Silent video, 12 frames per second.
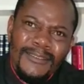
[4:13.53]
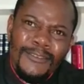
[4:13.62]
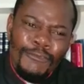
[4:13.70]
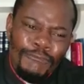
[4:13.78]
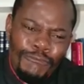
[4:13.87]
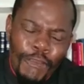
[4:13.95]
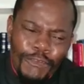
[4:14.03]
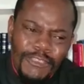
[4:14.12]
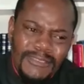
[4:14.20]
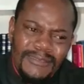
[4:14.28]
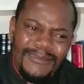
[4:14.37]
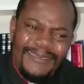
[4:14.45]

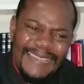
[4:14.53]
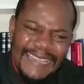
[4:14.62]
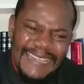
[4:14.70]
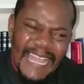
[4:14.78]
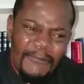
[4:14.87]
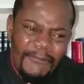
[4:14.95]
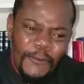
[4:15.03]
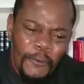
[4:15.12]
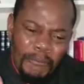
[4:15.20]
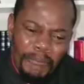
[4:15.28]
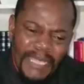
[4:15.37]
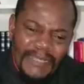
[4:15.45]
not enough. No
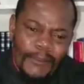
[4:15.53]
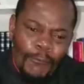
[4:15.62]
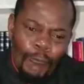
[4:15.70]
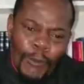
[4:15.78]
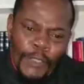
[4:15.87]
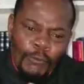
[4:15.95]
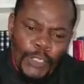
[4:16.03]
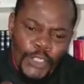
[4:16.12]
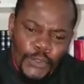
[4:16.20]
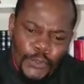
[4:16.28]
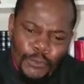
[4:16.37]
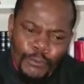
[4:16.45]
matter what we
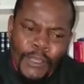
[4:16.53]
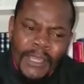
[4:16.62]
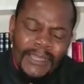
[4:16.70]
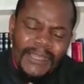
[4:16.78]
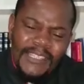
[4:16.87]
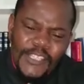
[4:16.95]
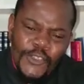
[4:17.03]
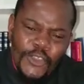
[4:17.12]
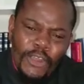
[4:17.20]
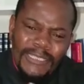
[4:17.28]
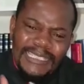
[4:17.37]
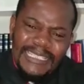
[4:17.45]
do, it's
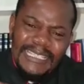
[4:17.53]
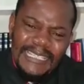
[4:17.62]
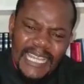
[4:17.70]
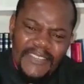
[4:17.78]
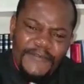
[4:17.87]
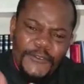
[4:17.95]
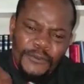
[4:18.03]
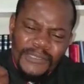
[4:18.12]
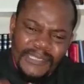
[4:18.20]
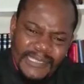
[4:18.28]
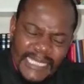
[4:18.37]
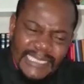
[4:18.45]
not enough to
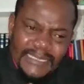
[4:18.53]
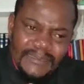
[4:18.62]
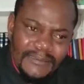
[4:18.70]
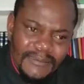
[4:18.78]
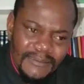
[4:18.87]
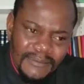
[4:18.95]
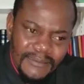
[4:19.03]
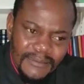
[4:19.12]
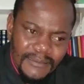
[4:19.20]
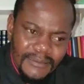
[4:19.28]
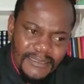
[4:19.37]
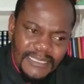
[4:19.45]
settle
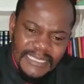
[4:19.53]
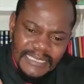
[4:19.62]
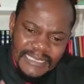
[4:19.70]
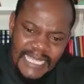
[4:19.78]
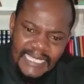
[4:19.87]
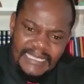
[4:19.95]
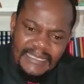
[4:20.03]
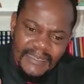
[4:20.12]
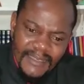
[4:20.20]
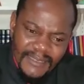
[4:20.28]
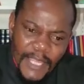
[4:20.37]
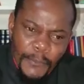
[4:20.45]
this debt
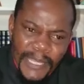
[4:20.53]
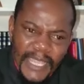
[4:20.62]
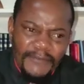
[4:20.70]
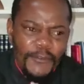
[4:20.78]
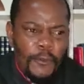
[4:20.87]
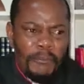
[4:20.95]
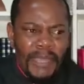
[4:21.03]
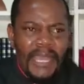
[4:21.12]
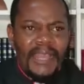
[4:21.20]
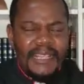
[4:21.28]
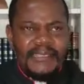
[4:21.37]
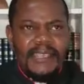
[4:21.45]
that we have. No
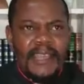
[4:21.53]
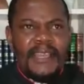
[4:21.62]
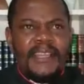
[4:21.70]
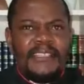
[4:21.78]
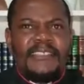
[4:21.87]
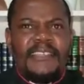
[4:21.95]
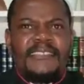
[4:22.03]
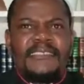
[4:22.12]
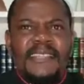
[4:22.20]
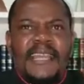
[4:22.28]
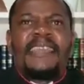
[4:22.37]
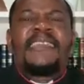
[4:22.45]
matter, it's
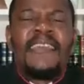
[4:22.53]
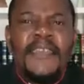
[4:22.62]
like